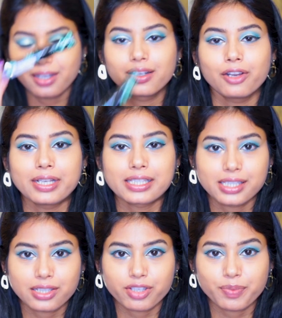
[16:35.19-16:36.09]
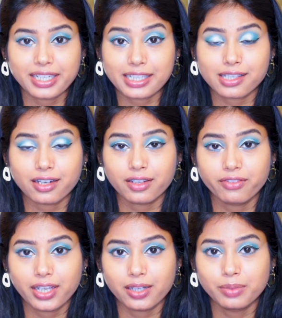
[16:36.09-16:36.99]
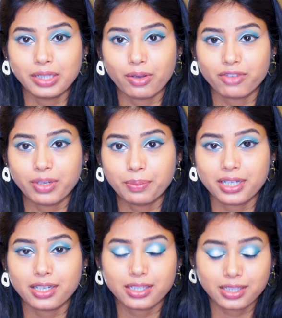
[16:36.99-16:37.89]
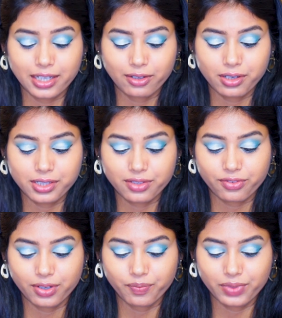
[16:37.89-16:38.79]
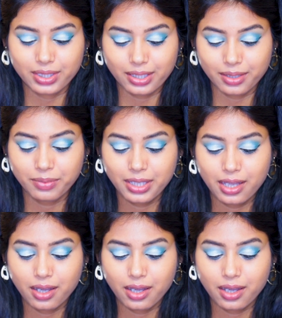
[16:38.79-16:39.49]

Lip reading: Now Essence Cosmetics are available on Flipkart and I got it from them.